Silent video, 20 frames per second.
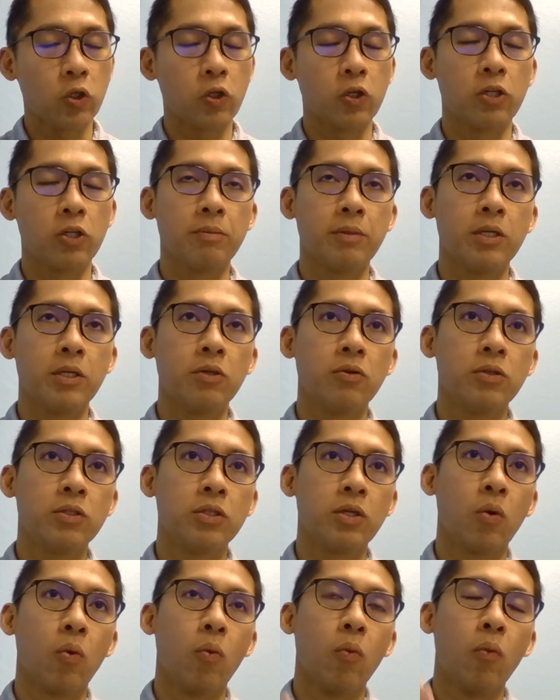you're going to be
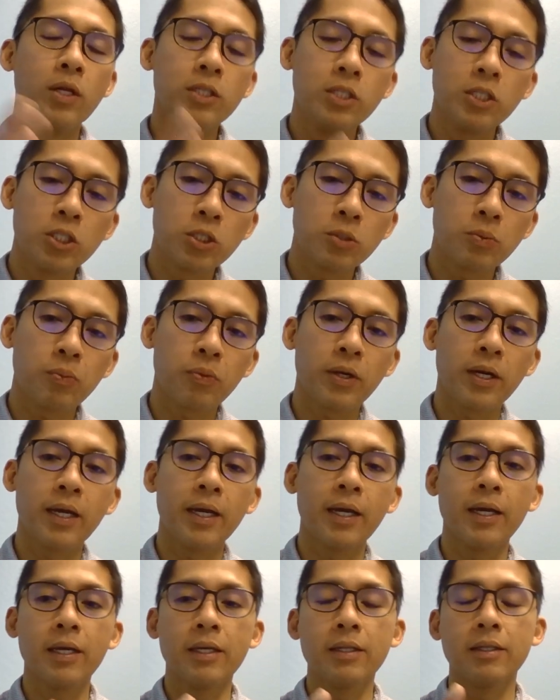using one
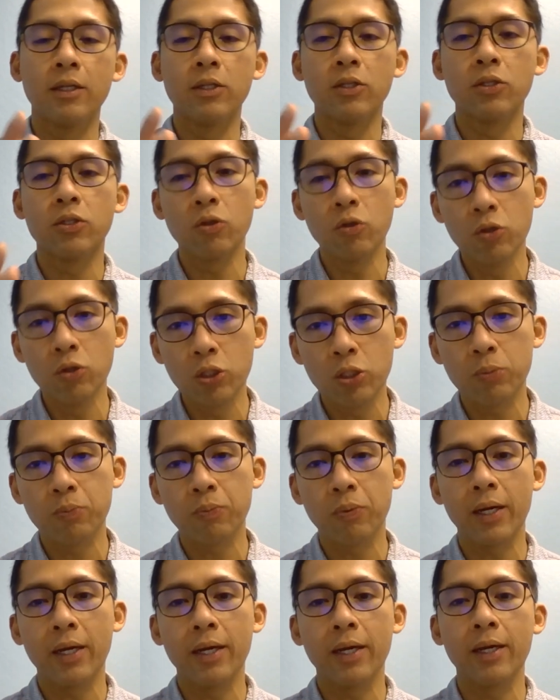spray then two
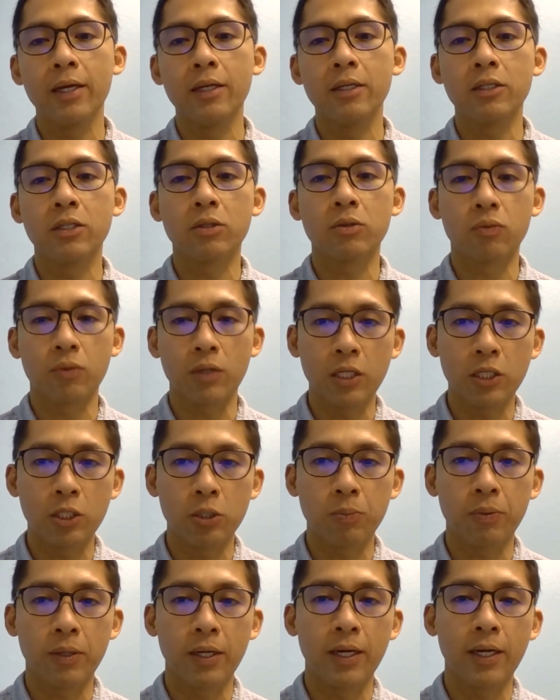sprays three
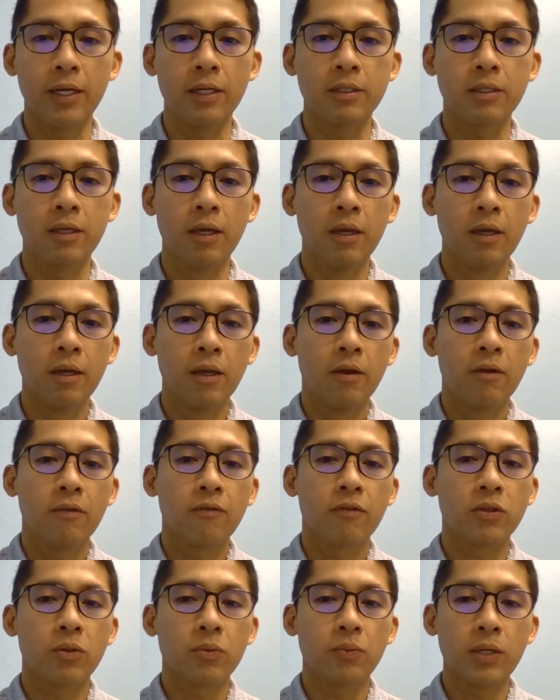sprays
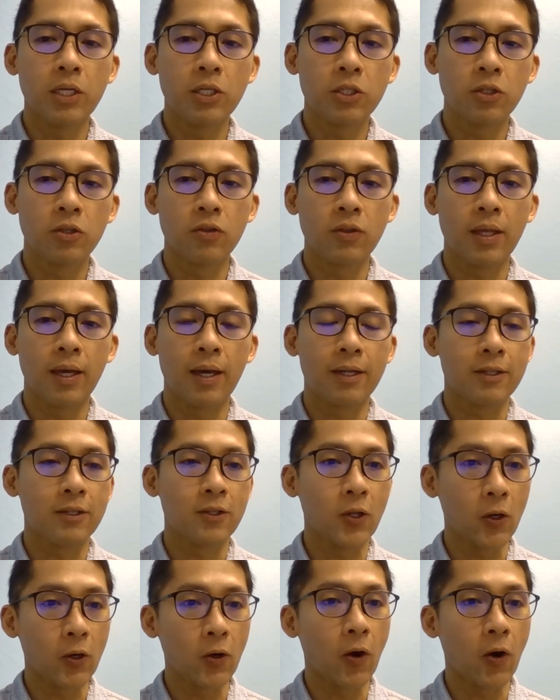for the reason that
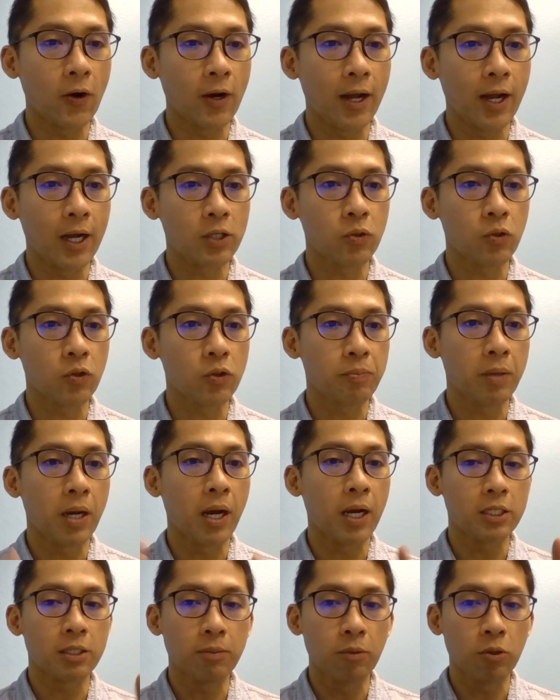there are actual
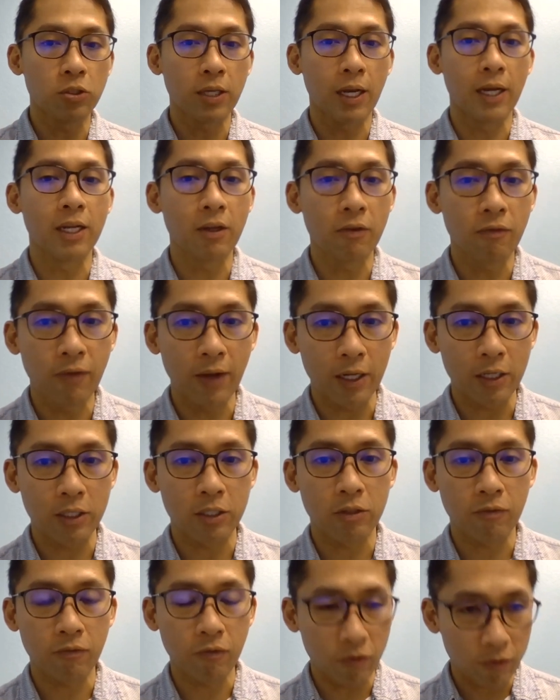possible side
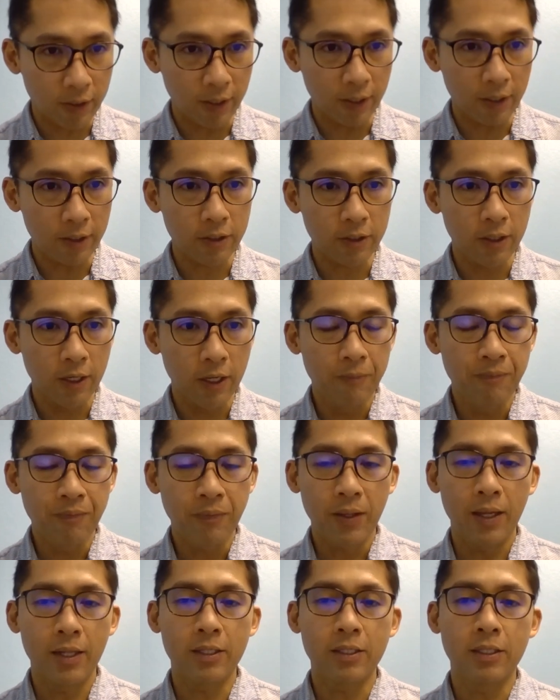effects for this
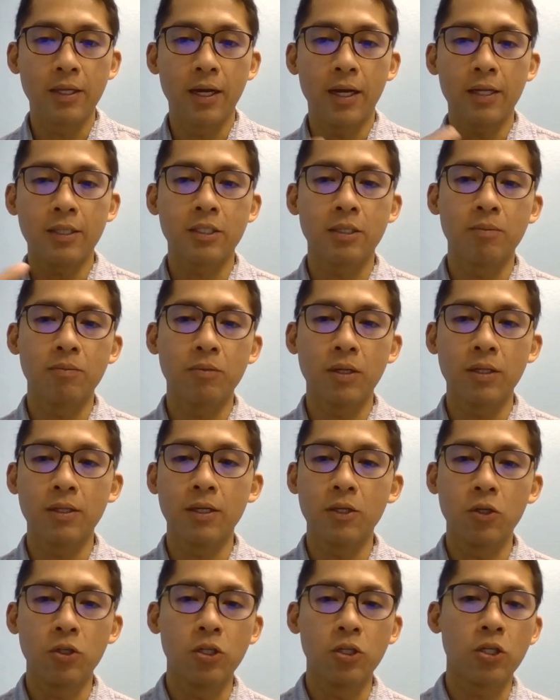it's not something
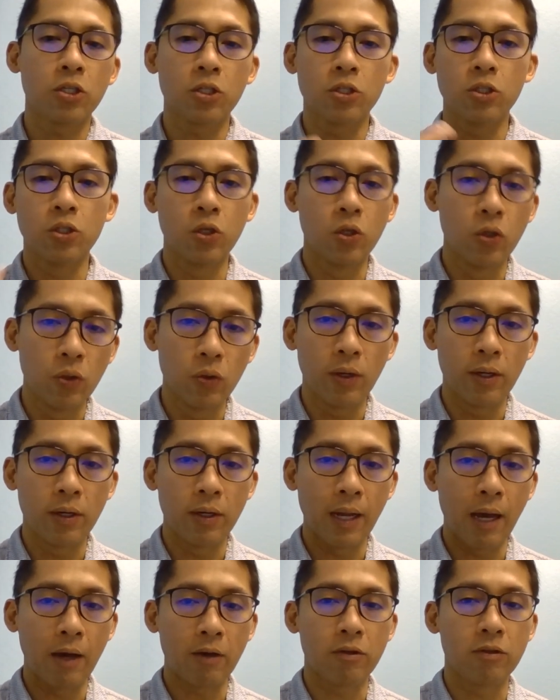that you just do
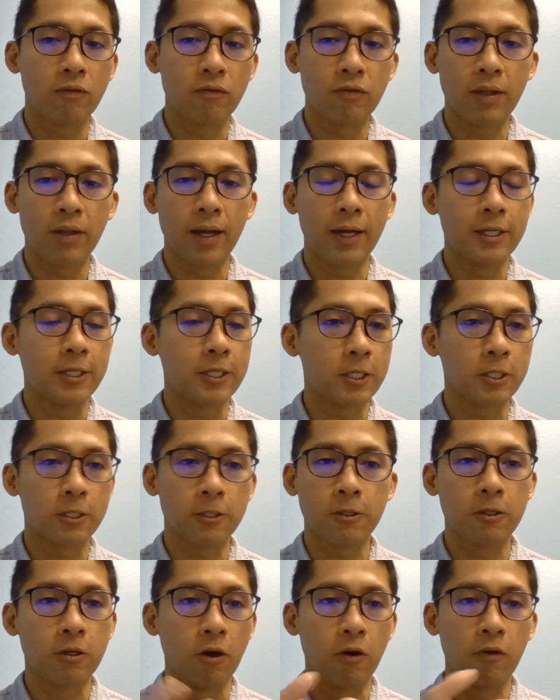and out of the fly
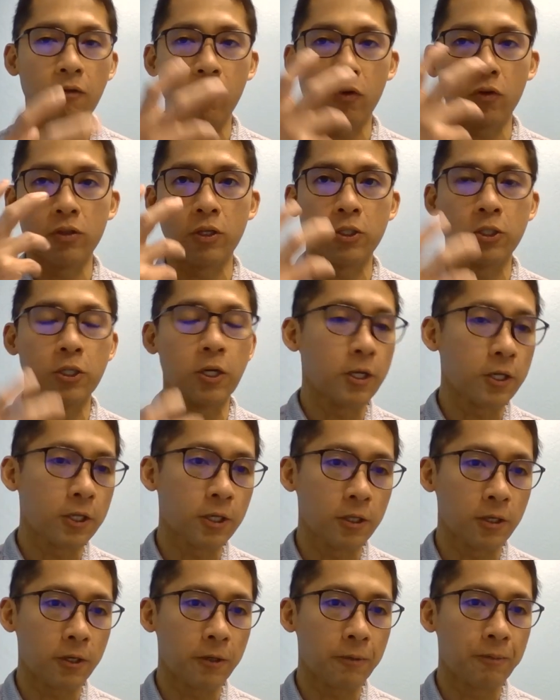just go for the
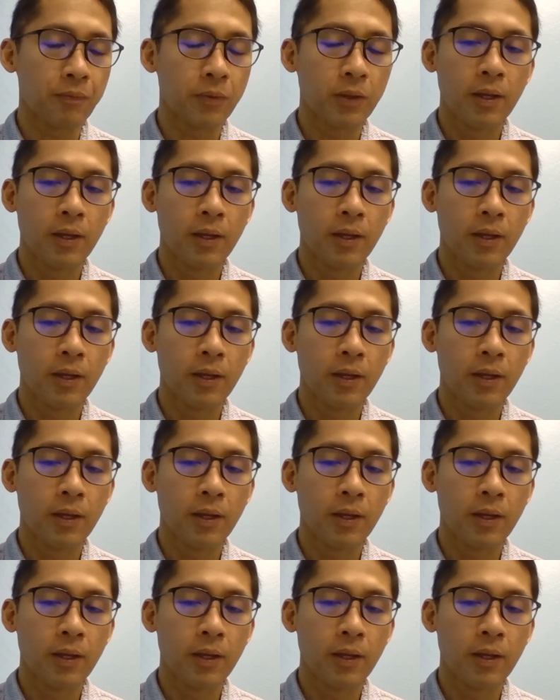jugular